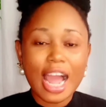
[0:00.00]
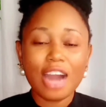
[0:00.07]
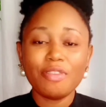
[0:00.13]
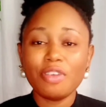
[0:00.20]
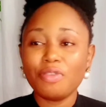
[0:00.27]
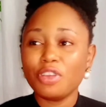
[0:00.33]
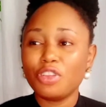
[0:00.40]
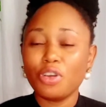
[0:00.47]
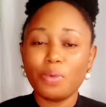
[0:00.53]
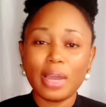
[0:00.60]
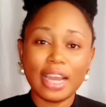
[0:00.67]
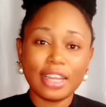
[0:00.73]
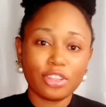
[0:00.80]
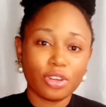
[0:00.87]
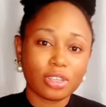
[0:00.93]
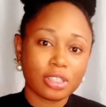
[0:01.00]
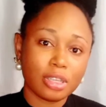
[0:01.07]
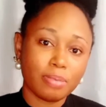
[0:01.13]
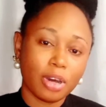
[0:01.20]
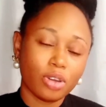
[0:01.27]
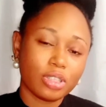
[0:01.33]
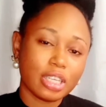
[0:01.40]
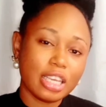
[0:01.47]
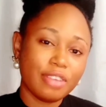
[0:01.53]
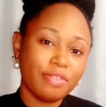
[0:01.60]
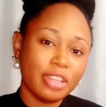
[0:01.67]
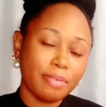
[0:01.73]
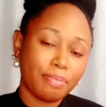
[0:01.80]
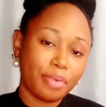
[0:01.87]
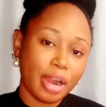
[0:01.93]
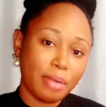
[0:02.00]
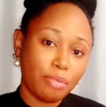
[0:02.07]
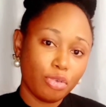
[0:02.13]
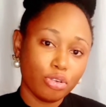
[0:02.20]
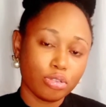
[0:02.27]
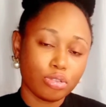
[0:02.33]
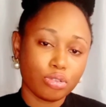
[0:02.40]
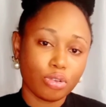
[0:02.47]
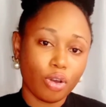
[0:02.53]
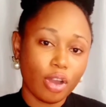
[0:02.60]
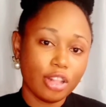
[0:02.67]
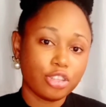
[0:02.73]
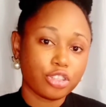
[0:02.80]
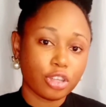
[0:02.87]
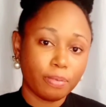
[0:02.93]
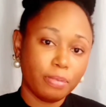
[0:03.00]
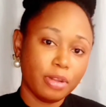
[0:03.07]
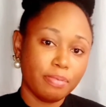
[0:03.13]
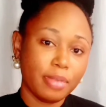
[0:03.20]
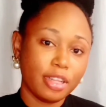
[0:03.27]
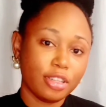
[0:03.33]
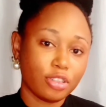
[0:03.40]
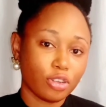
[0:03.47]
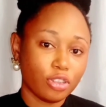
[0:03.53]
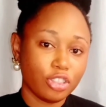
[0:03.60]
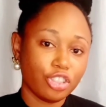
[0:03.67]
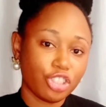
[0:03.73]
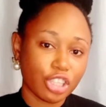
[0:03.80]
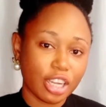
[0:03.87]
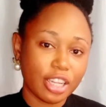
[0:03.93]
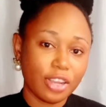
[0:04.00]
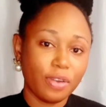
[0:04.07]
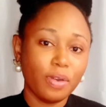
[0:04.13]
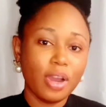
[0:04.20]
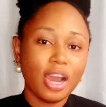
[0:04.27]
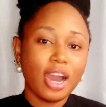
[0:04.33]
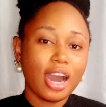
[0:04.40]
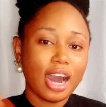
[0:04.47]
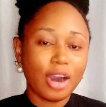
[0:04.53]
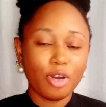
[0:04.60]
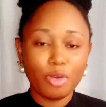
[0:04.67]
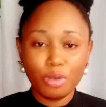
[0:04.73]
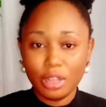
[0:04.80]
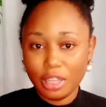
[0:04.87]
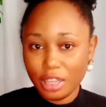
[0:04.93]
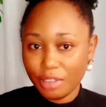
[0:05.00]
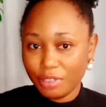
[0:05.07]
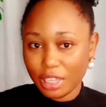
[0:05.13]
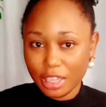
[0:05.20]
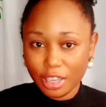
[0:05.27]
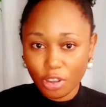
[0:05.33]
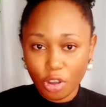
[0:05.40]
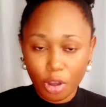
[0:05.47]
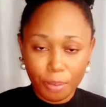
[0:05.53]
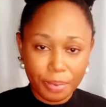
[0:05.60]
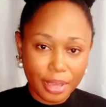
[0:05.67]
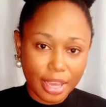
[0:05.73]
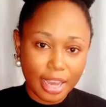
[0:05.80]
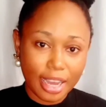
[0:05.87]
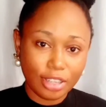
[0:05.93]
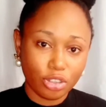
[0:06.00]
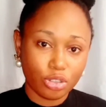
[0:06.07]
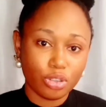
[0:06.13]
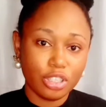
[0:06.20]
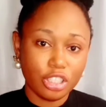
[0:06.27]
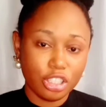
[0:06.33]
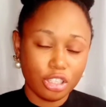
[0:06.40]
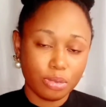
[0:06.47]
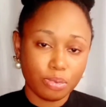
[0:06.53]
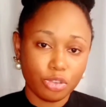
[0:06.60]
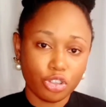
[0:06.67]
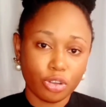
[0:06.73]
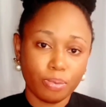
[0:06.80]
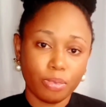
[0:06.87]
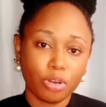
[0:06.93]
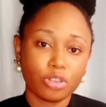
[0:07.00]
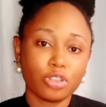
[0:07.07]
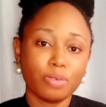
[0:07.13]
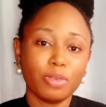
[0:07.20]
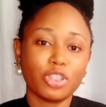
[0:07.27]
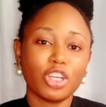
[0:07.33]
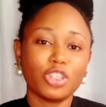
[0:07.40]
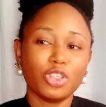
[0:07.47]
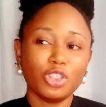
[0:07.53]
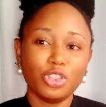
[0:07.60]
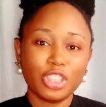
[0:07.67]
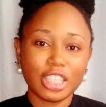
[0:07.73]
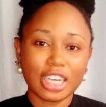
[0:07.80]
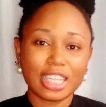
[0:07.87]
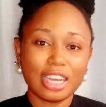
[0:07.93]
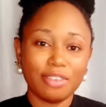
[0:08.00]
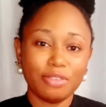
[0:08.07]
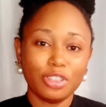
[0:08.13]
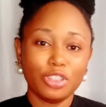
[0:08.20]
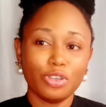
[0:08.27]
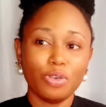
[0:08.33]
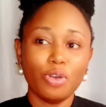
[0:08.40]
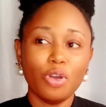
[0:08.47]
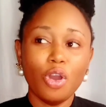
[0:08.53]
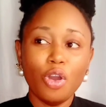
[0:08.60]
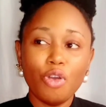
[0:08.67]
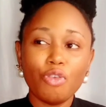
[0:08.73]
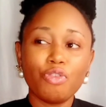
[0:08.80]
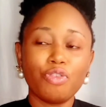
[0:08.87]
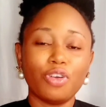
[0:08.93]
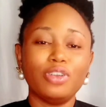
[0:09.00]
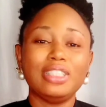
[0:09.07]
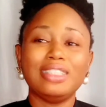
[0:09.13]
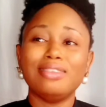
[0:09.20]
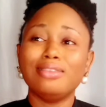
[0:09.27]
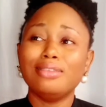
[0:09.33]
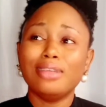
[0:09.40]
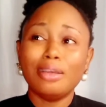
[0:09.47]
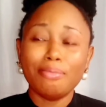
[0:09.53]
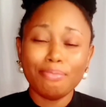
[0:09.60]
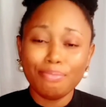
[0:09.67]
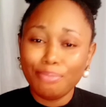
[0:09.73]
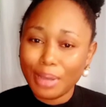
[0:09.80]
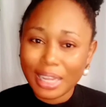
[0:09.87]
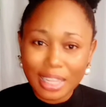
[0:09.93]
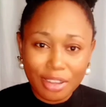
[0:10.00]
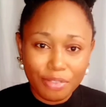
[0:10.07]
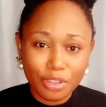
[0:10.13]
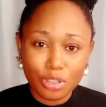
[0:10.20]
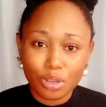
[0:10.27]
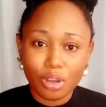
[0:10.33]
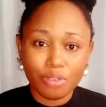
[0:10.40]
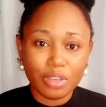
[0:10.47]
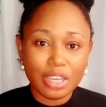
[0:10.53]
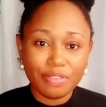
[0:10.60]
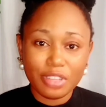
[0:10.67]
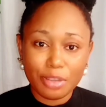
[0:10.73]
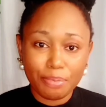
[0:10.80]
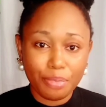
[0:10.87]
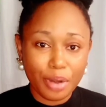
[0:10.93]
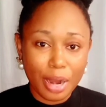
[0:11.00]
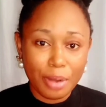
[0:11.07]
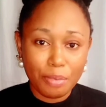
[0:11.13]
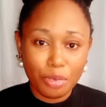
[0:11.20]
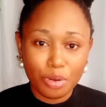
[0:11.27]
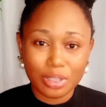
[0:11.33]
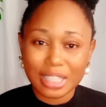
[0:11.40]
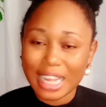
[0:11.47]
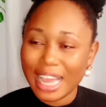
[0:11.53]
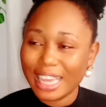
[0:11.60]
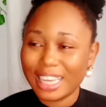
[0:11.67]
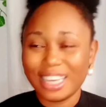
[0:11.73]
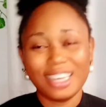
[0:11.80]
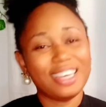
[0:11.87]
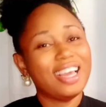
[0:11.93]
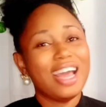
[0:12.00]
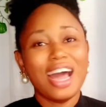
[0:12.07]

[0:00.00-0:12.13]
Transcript: I have a video where I talked about evening primrose oil supplements on this channel. I will leave the link up here and also in the description box, so make sure you check that video for the benefit of evening primrose. Like,